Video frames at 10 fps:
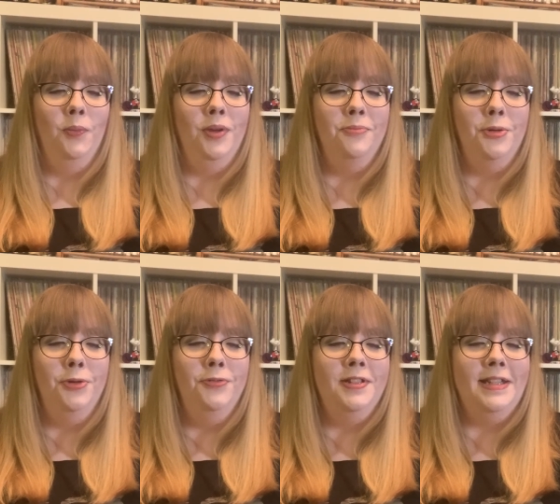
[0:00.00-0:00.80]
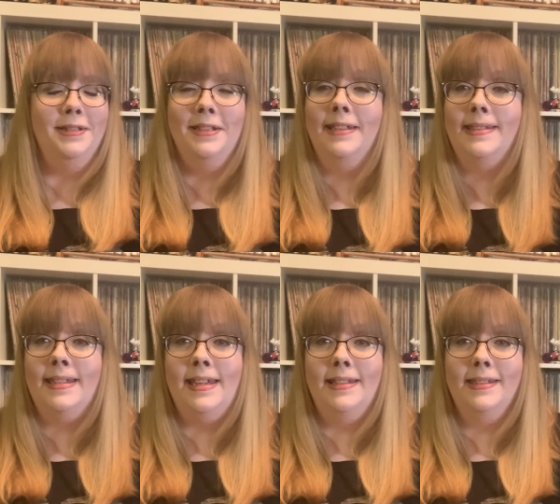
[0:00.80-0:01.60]
We moved into the
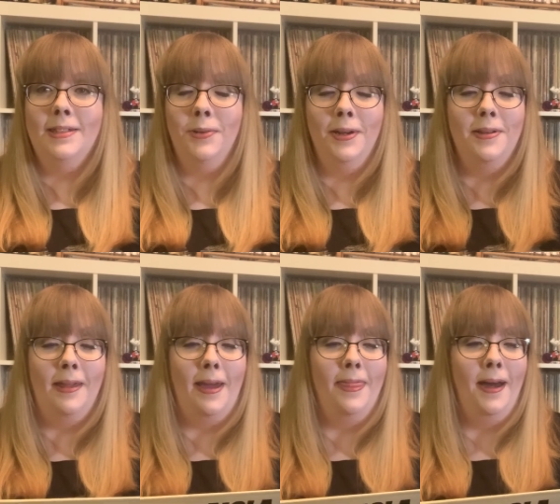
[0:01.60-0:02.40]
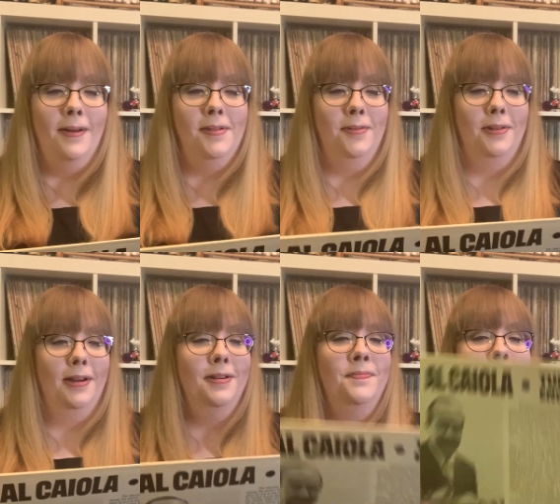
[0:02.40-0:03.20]
C's quicker than I thought we
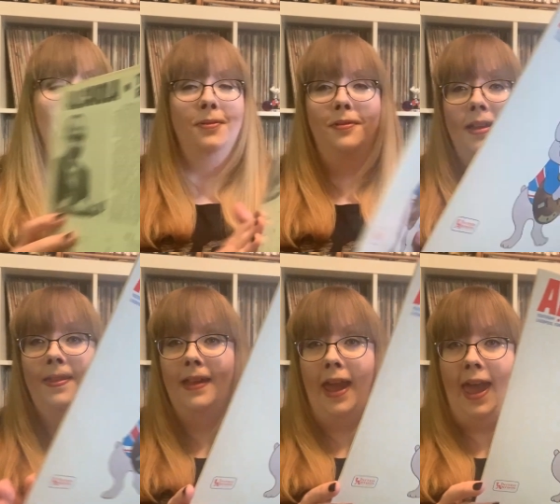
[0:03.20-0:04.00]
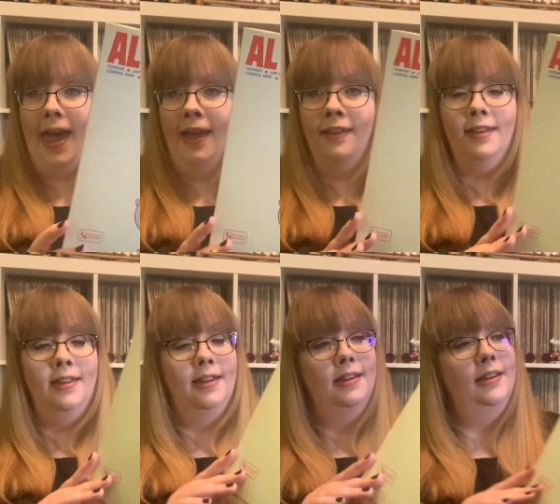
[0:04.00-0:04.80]
were with Al
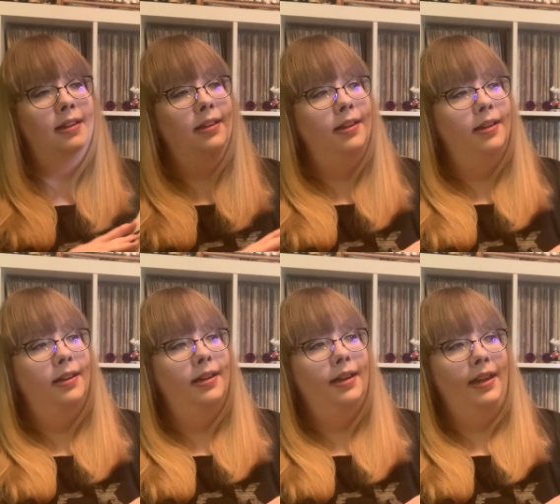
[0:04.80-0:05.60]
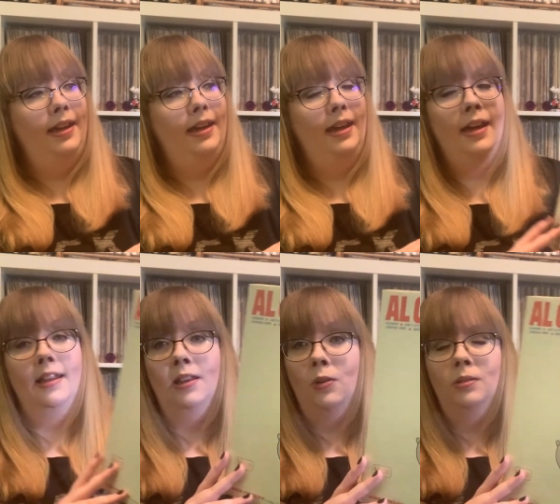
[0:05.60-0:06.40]

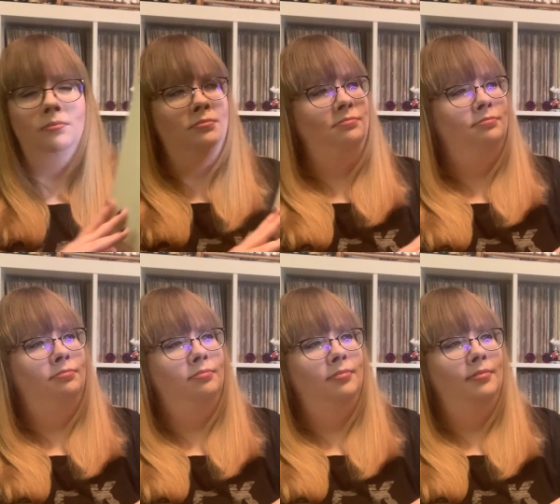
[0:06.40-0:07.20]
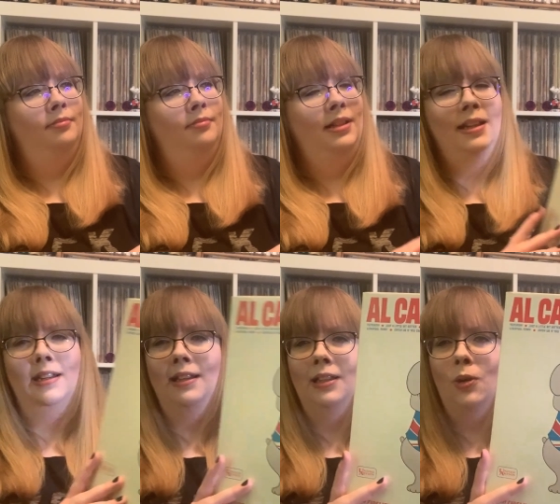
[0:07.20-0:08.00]
Caiola,
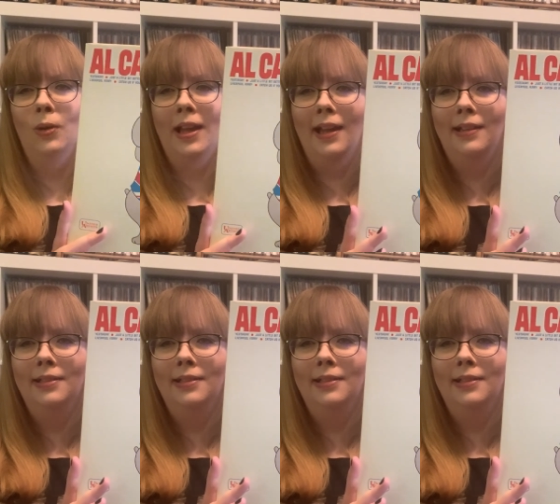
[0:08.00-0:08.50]
Caiola,